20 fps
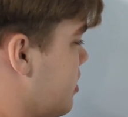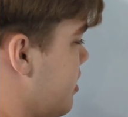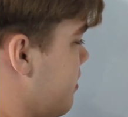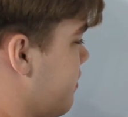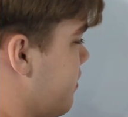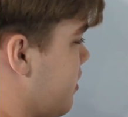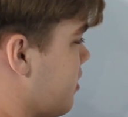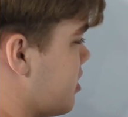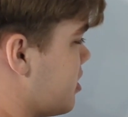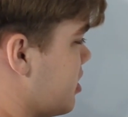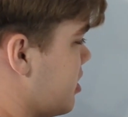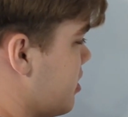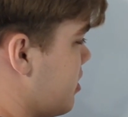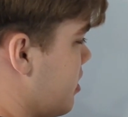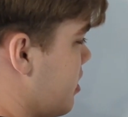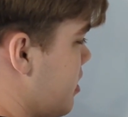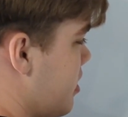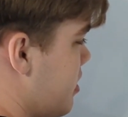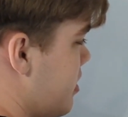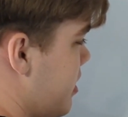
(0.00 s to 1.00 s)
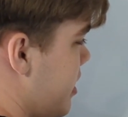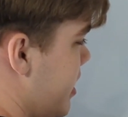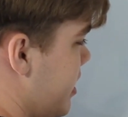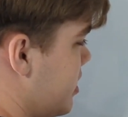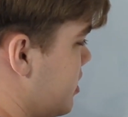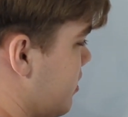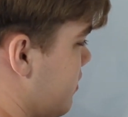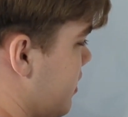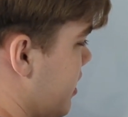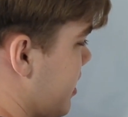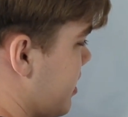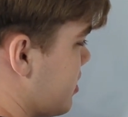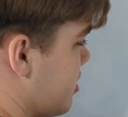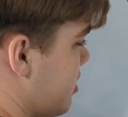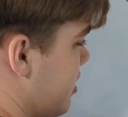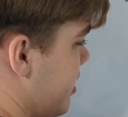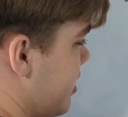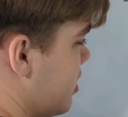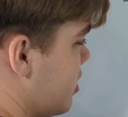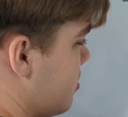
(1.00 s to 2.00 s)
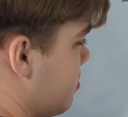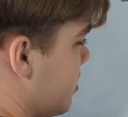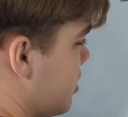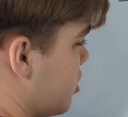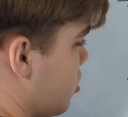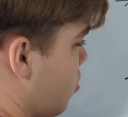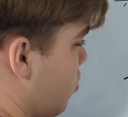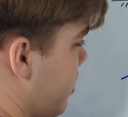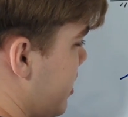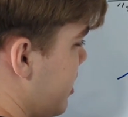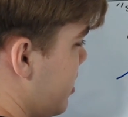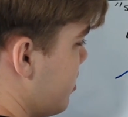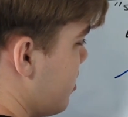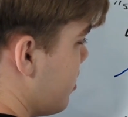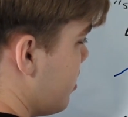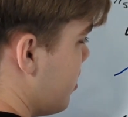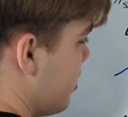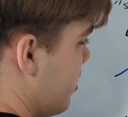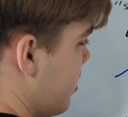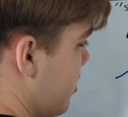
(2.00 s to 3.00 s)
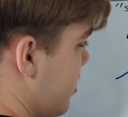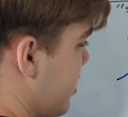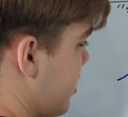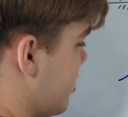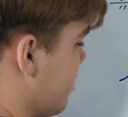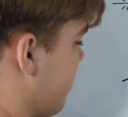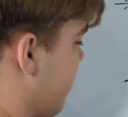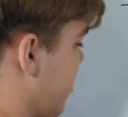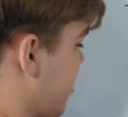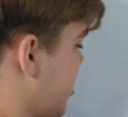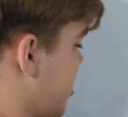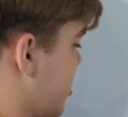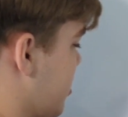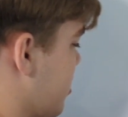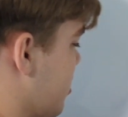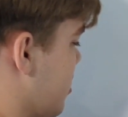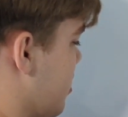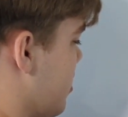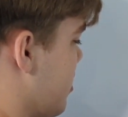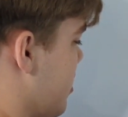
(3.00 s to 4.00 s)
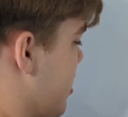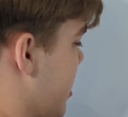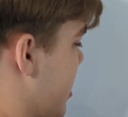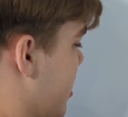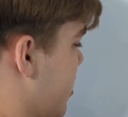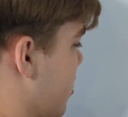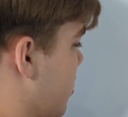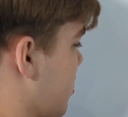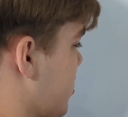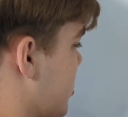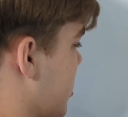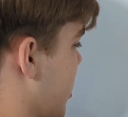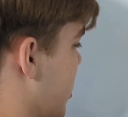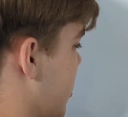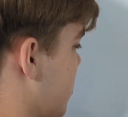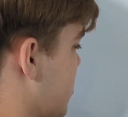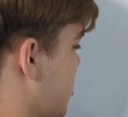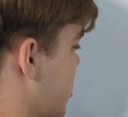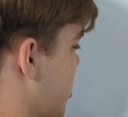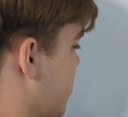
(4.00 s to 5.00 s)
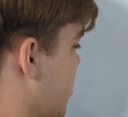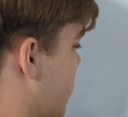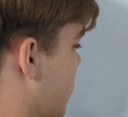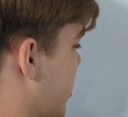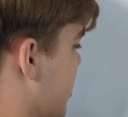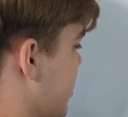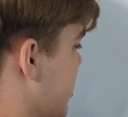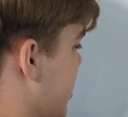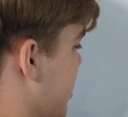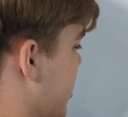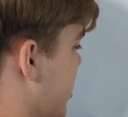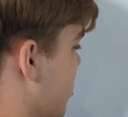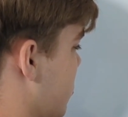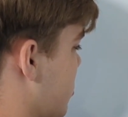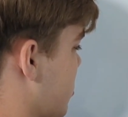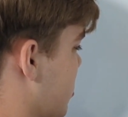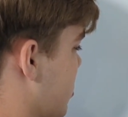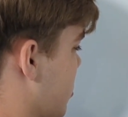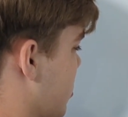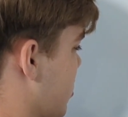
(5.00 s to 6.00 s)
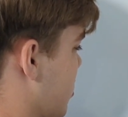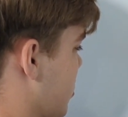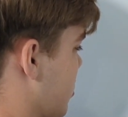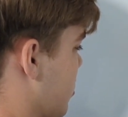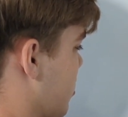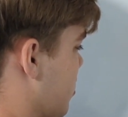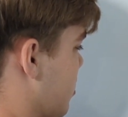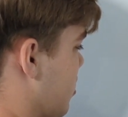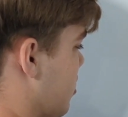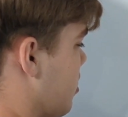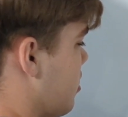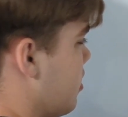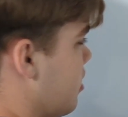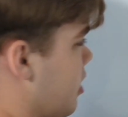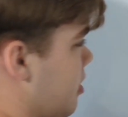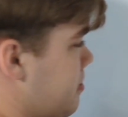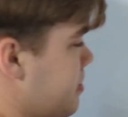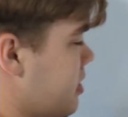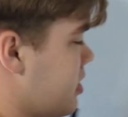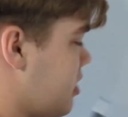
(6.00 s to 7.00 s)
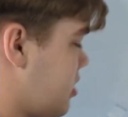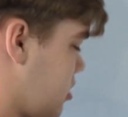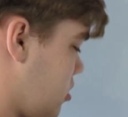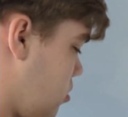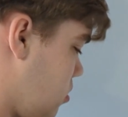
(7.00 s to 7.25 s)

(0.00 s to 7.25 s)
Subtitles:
the function h of x. It is between this function at all times. And let me write that out up in this